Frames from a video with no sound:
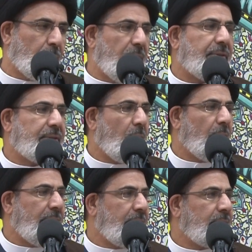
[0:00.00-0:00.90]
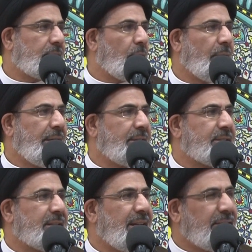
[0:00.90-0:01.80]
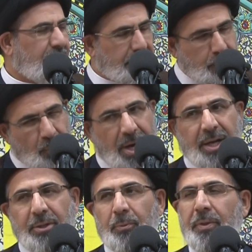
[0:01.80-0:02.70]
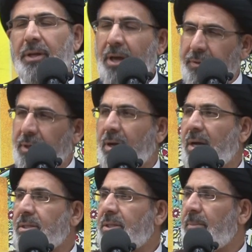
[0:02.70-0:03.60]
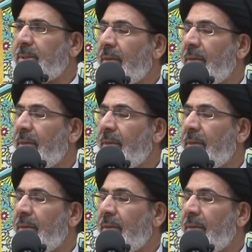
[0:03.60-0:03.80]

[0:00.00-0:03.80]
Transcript: with Tawheed, Tawheed is intertwined with another concept,